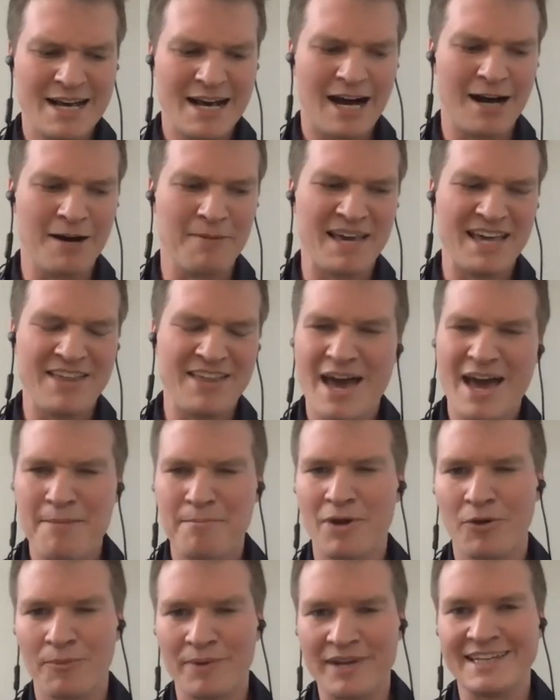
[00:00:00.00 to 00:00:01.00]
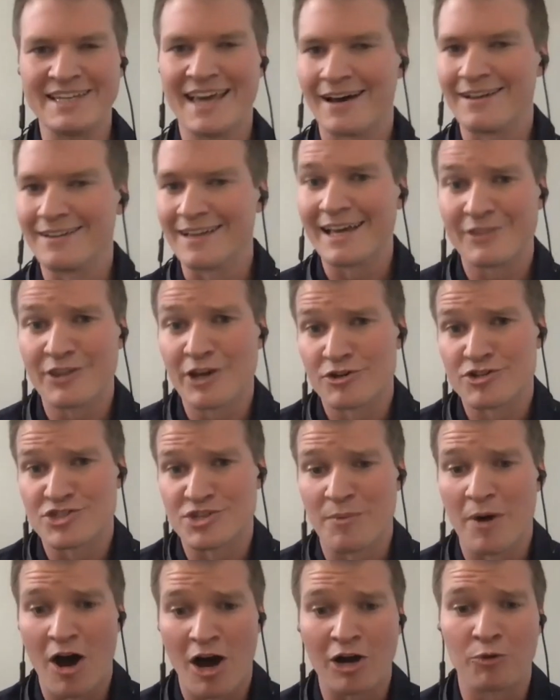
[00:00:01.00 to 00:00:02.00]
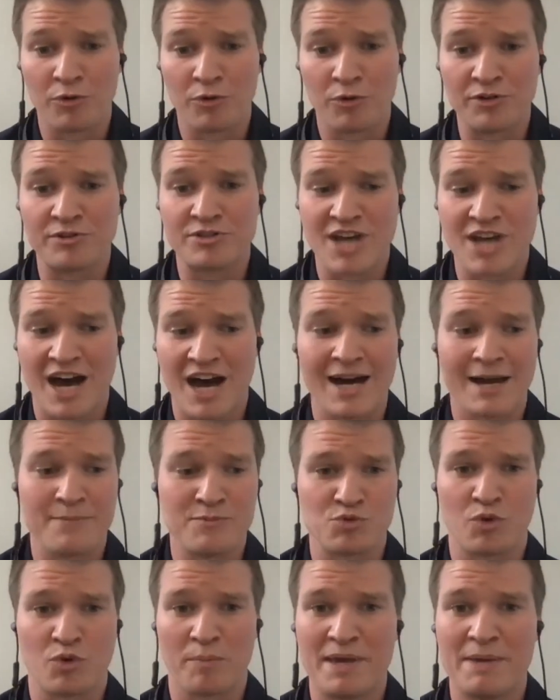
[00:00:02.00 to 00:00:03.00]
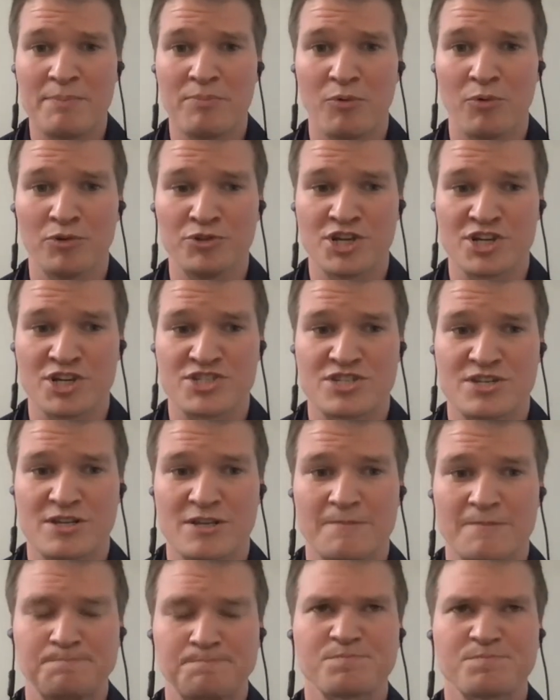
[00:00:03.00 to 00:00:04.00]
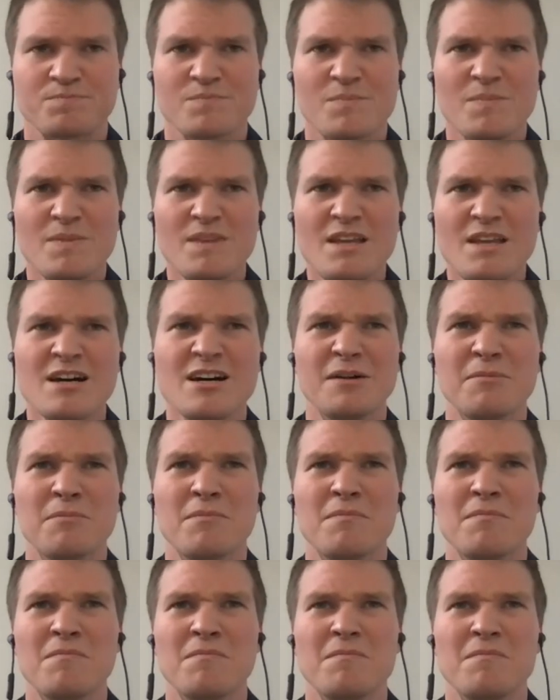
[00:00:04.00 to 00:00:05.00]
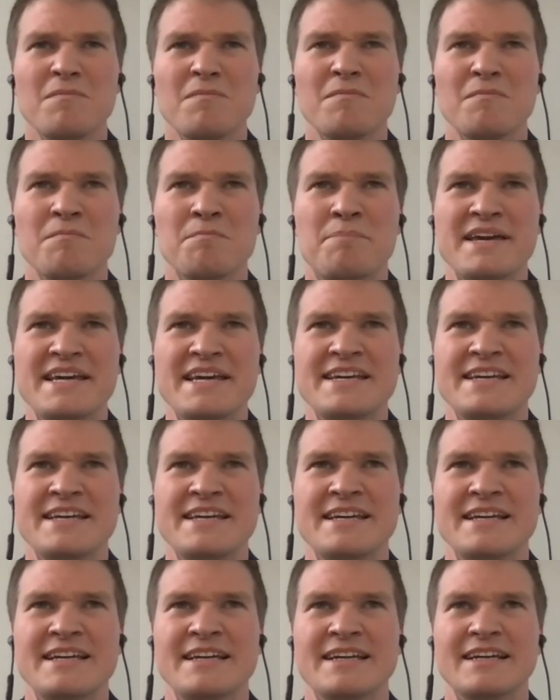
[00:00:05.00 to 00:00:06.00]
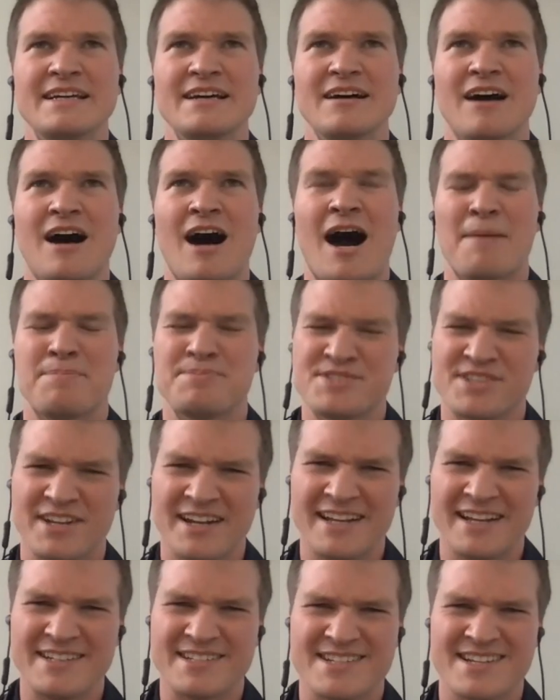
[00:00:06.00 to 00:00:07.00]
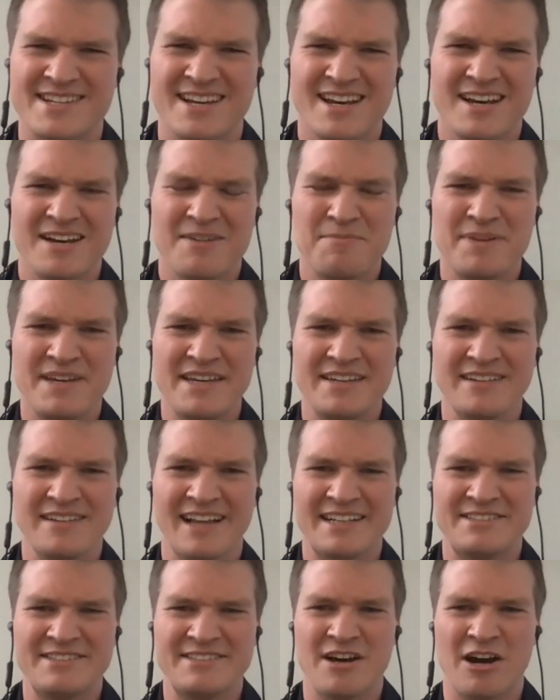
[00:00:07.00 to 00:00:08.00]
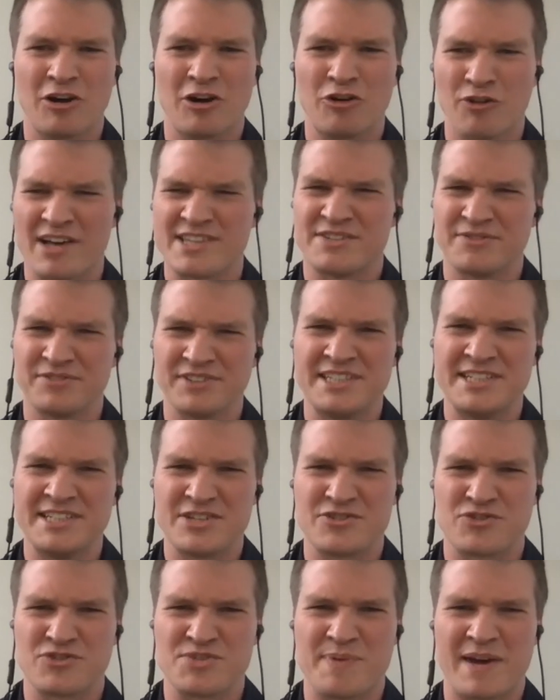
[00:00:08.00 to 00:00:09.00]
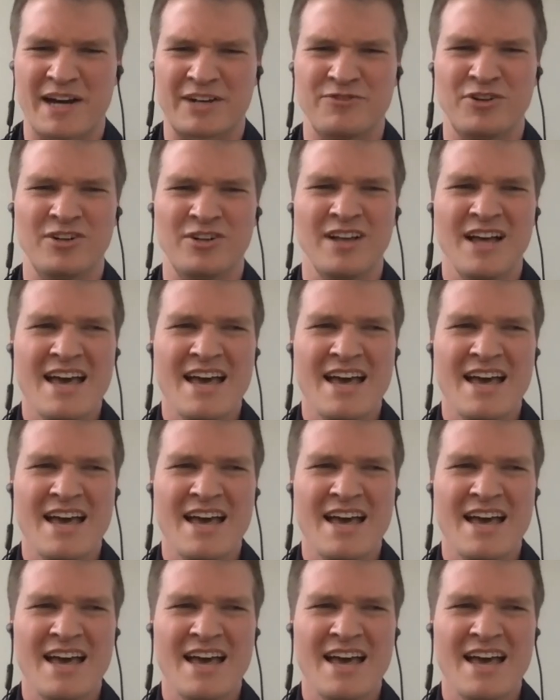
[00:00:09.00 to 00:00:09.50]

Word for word: Um, in that moment, yeah, like there are some awkward times where people will just um, be obstinate be like aggressively disrespectful.